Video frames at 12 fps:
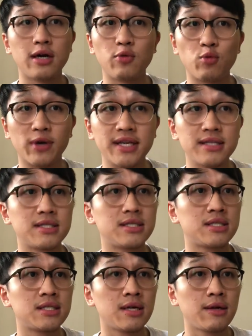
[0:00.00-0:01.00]

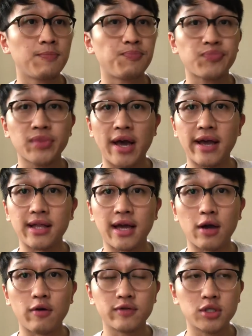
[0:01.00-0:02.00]
REITs, and I
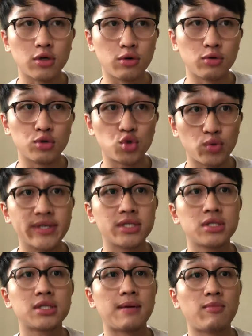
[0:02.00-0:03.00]
also switched
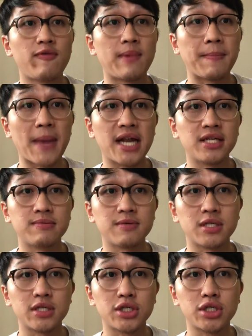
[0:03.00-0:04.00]
some of my balance
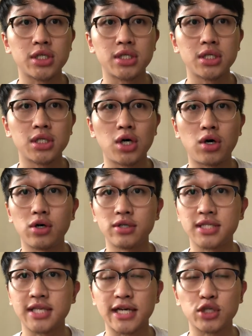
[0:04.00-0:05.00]
position on
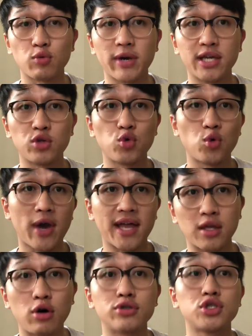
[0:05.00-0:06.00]
StashAway to an
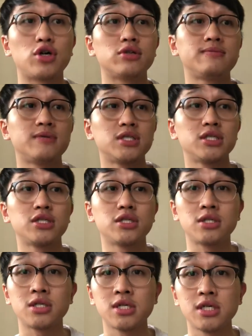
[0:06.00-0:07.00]
all stocks position.
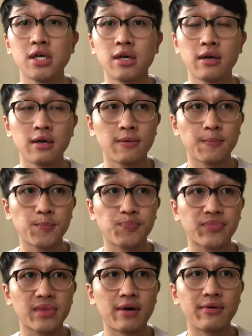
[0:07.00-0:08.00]

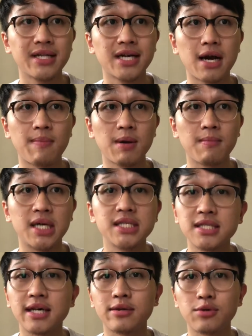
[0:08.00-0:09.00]
Now, in the coming
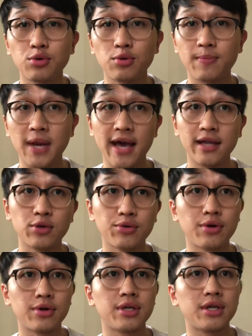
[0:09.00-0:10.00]
months, I do plan to
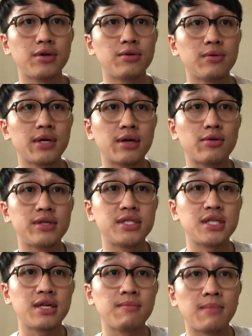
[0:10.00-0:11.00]
continue
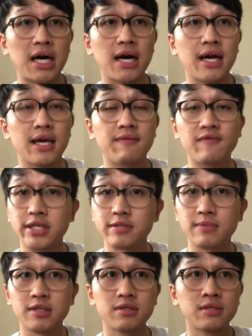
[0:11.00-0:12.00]
increasing my
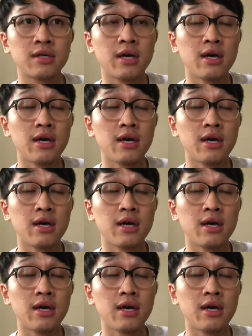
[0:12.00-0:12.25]
investments.